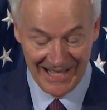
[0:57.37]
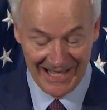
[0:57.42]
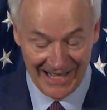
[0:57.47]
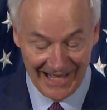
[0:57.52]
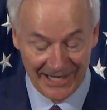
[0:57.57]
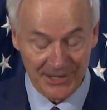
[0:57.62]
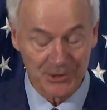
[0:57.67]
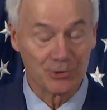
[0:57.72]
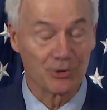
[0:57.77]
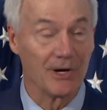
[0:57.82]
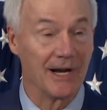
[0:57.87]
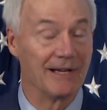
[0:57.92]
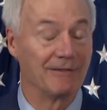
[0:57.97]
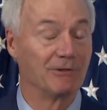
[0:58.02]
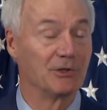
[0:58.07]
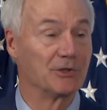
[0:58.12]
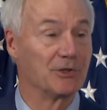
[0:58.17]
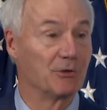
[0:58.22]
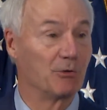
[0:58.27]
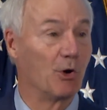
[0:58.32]
I
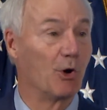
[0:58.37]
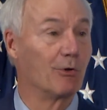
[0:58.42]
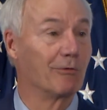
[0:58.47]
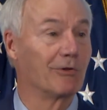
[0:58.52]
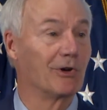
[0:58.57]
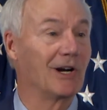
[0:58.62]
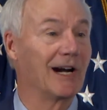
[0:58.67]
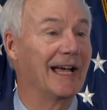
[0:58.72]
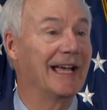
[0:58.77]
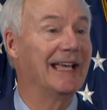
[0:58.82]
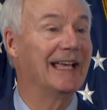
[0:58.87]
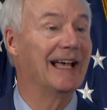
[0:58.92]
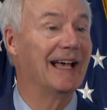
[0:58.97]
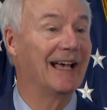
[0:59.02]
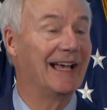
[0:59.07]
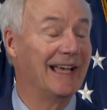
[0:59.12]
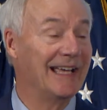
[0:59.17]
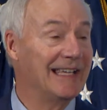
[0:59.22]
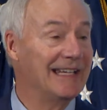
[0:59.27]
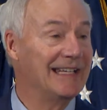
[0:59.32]
traveled to over
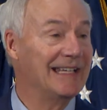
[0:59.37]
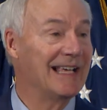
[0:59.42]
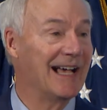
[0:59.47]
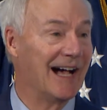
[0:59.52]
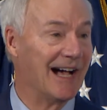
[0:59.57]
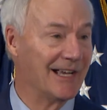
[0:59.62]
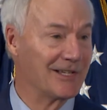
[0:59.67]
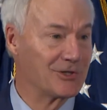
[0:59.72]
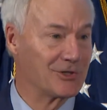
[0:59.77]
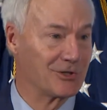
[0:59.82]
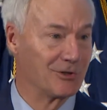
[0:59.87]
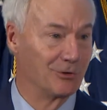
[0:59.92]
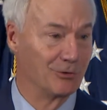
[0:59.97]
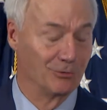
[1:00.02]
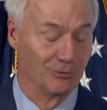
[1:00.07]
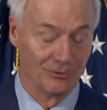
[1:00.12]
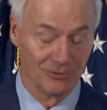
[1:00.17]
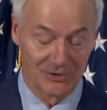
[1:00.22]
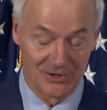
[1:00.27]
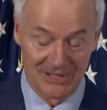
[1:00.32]
80 high
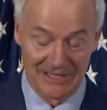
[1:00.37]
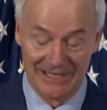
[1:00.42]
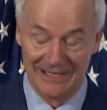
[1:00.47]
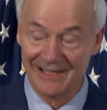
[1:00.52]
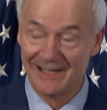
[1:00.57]
schools,